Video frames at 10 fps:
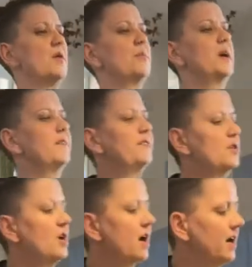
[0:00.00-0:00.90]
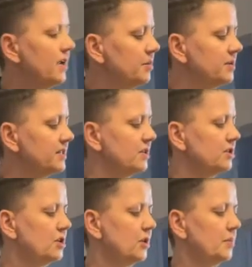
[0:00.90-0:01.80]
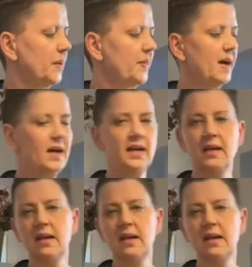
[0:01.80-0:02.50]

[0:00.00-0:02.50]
But if you're not 100% sure about that,